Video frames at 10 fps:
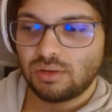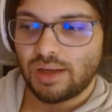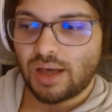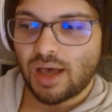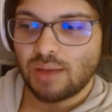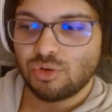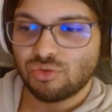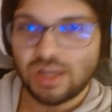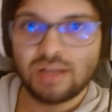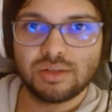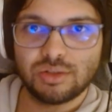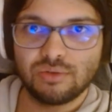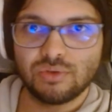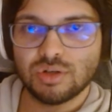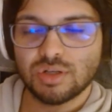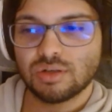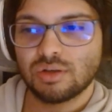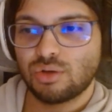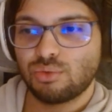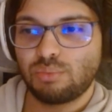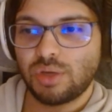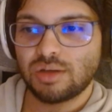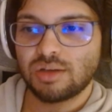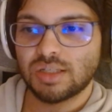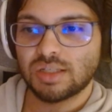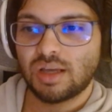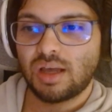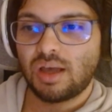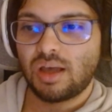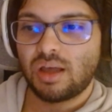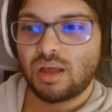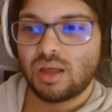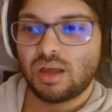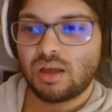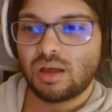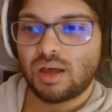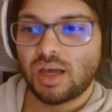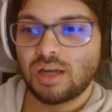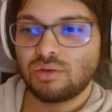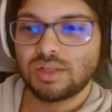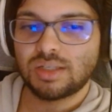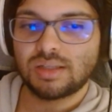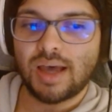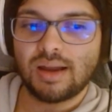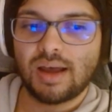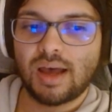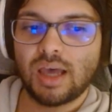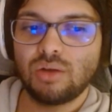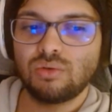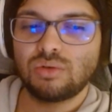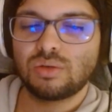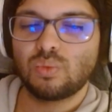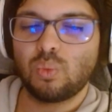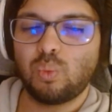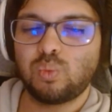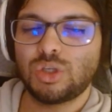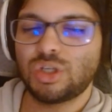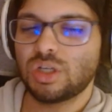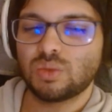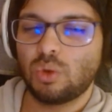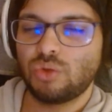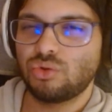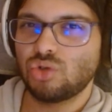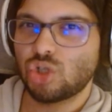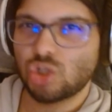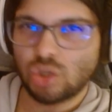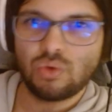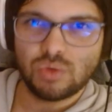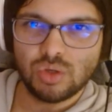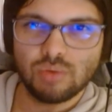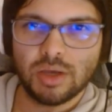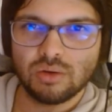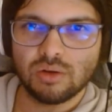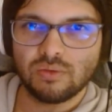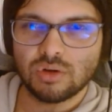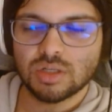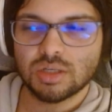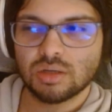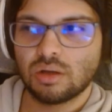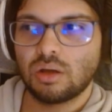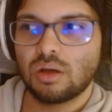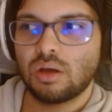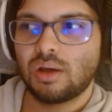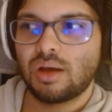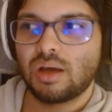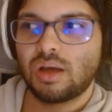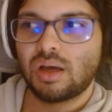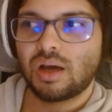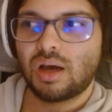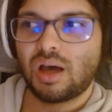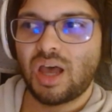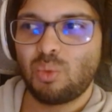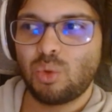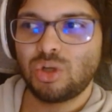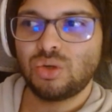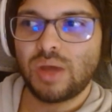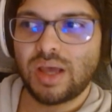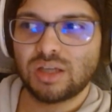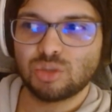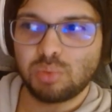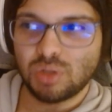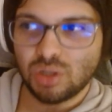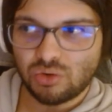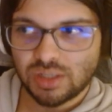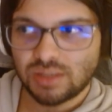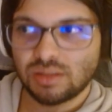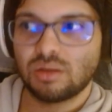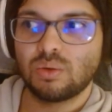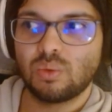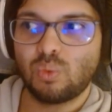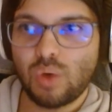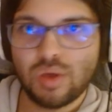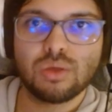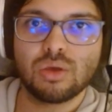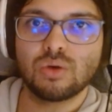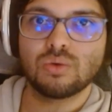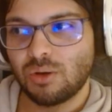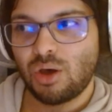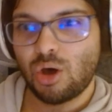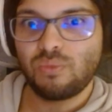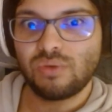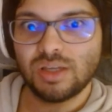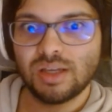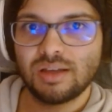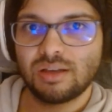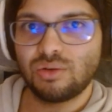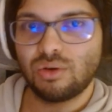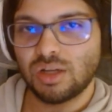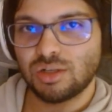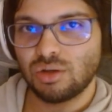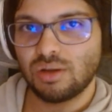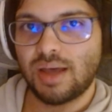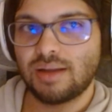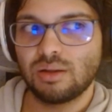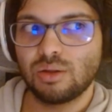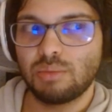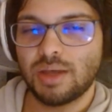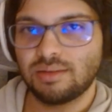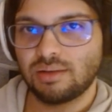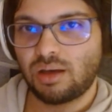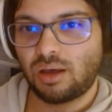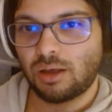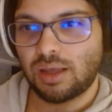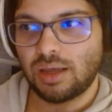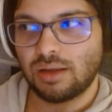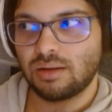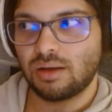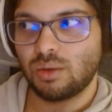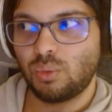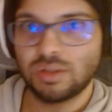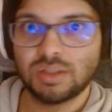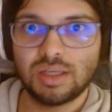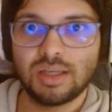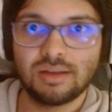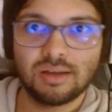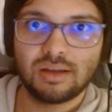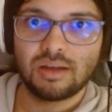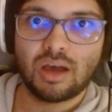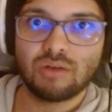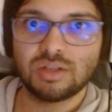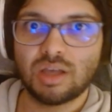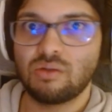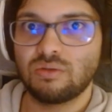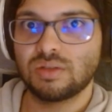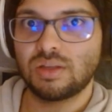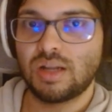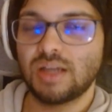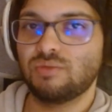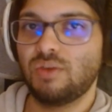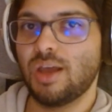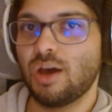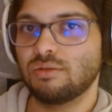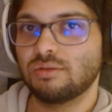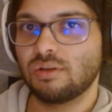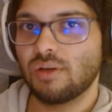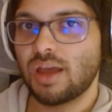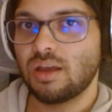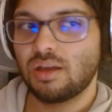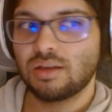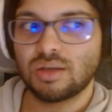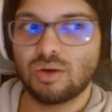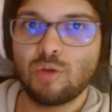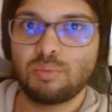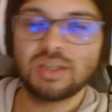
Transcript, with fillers: I'm creating this universe because I noticed that I don't just want to show you my universe. I want to explore it with you. Hopefully, you're going to enjoy that a little bit. Uh, and uh, we'll see ourselves in the next video. Okay? So, peace